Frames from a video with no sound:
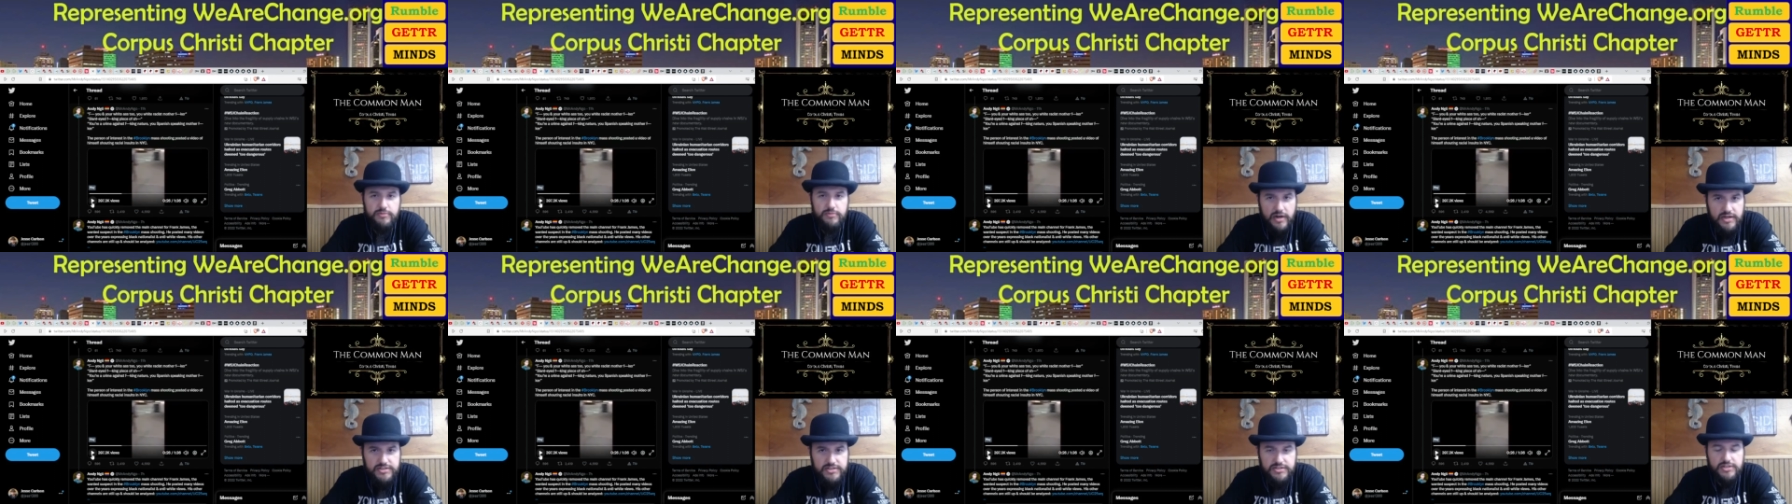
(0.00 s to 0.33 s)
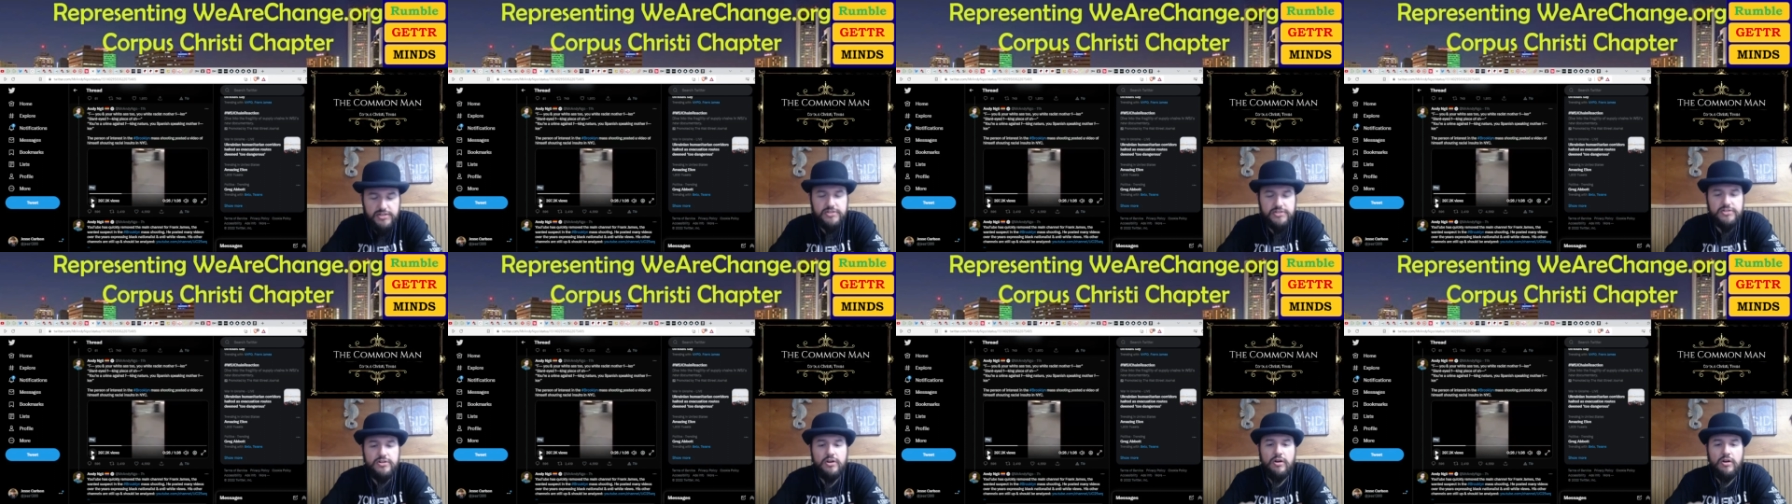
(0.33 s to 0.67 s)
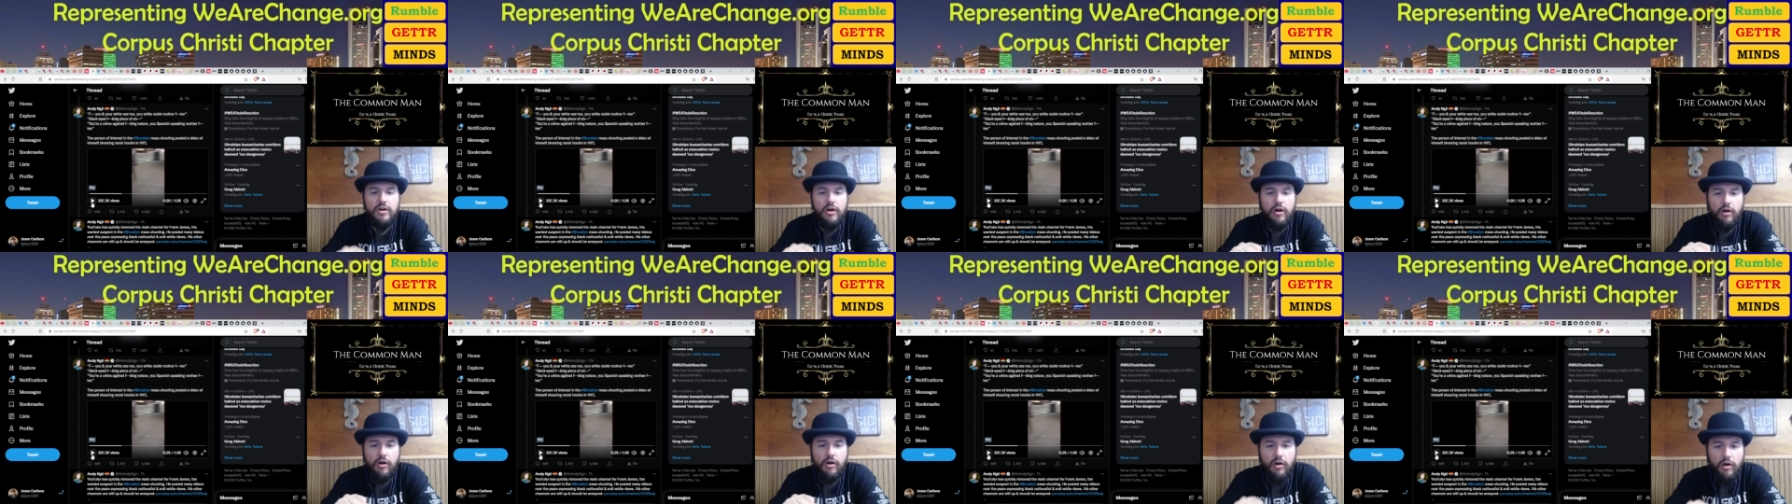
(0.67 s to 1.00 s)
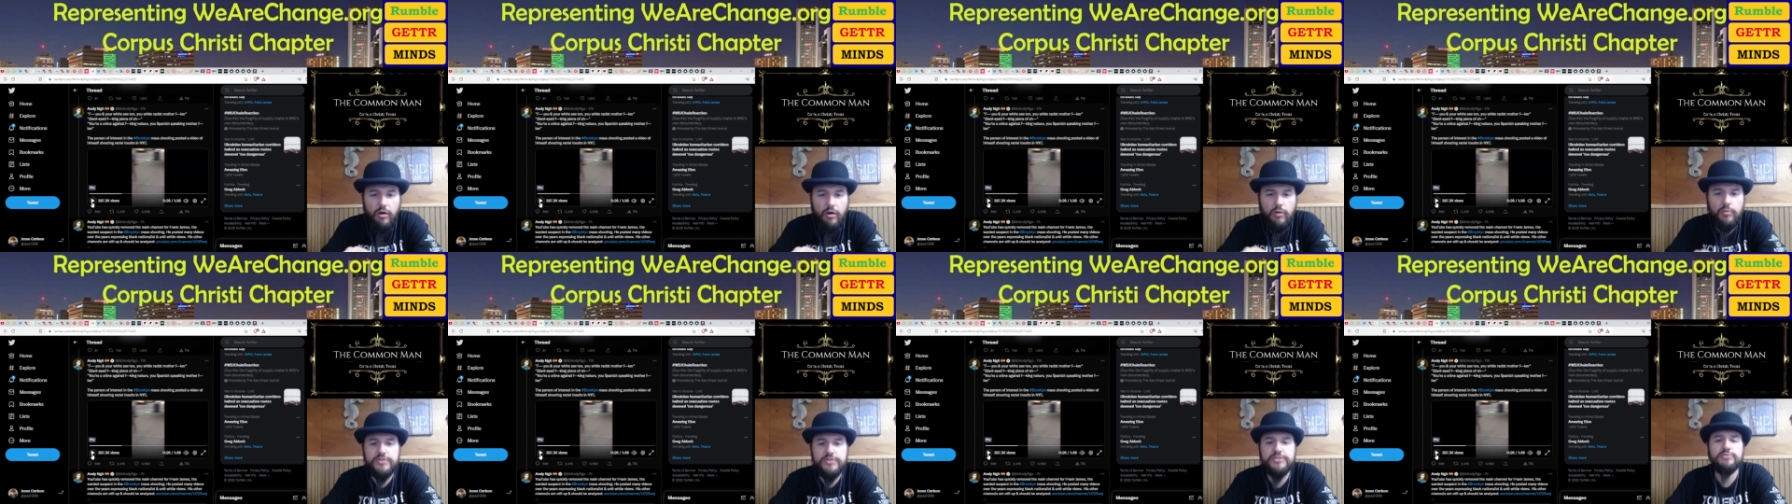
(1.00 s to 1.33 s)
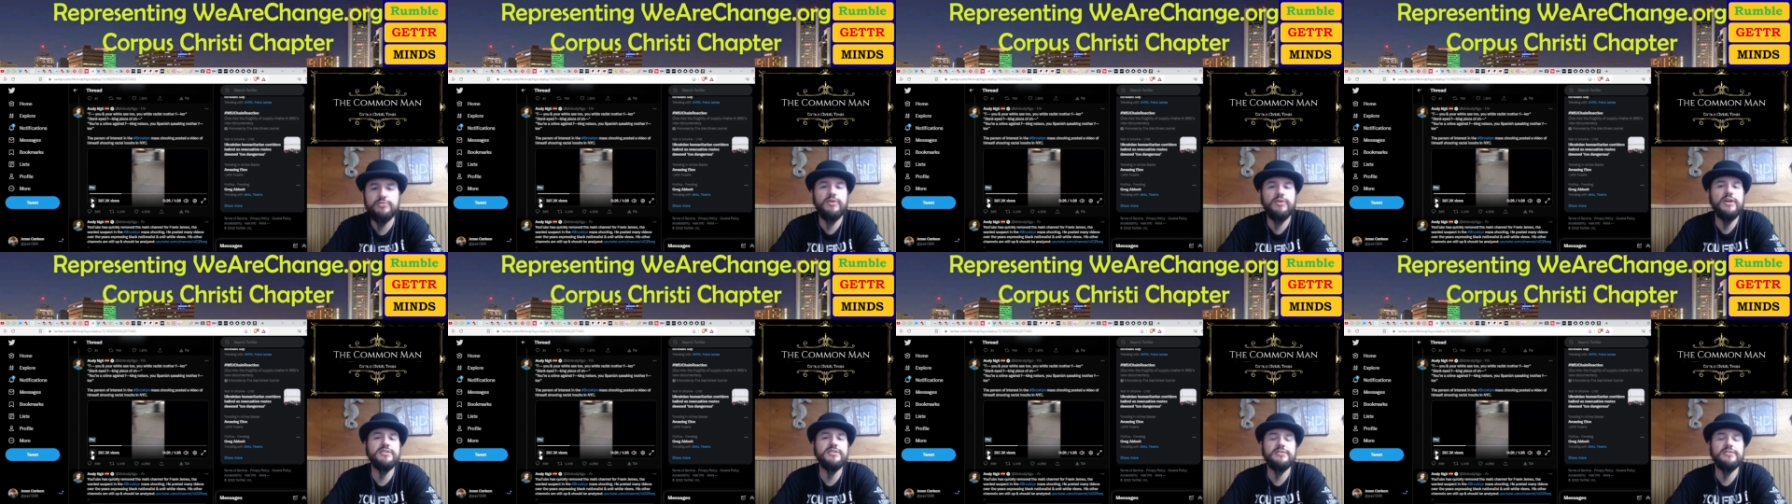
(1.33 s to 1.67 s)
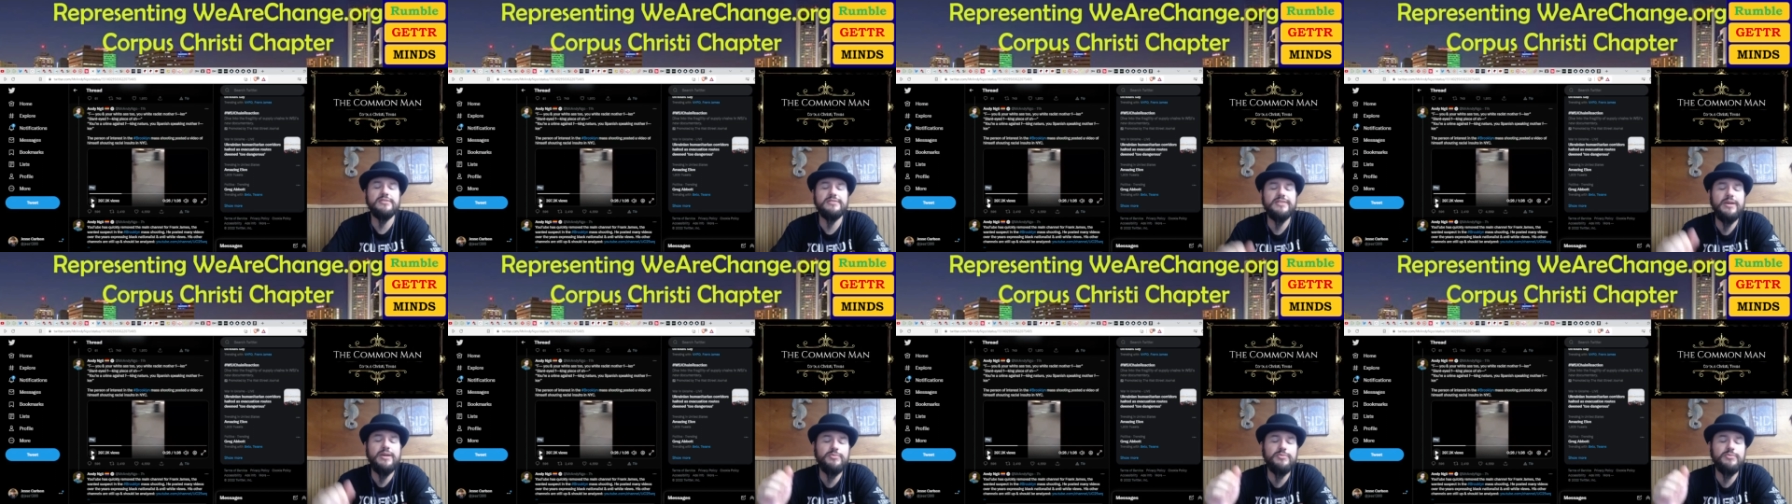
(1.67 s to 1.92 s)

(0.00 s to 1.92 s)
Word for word: racist are always the racist.